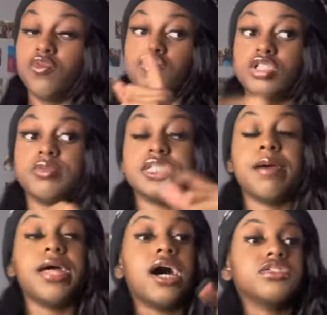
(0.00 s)
It was really supposed to
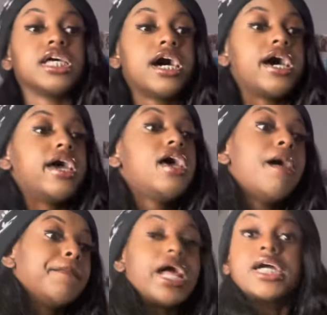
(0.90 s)
happen outside,
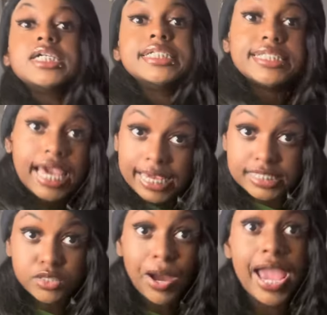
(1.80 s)
but I couldn't take
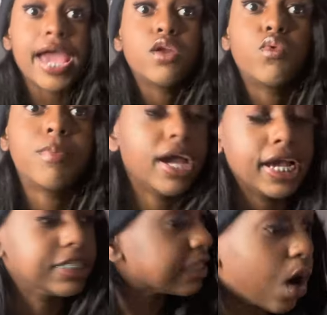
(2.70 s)
it, so I had to whoop my
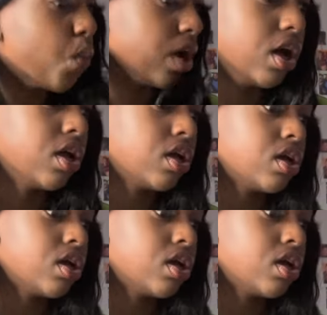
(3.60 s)
ass somewhere.